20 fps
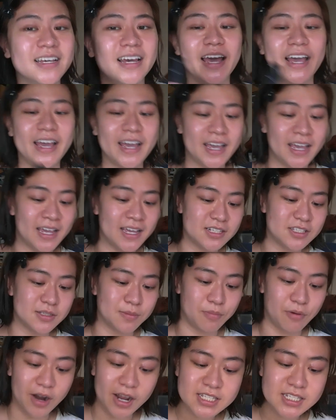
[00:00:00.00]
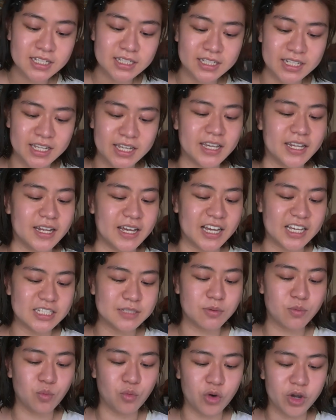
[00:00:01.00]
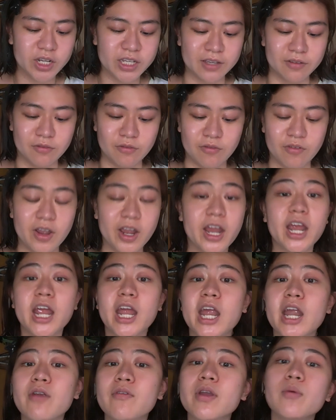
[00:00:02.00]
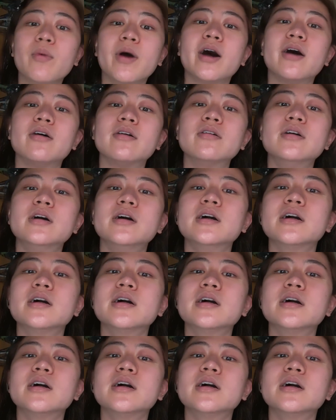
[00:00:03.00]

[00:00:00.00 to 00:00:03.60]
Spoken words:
And surprisingly, it has been working very well.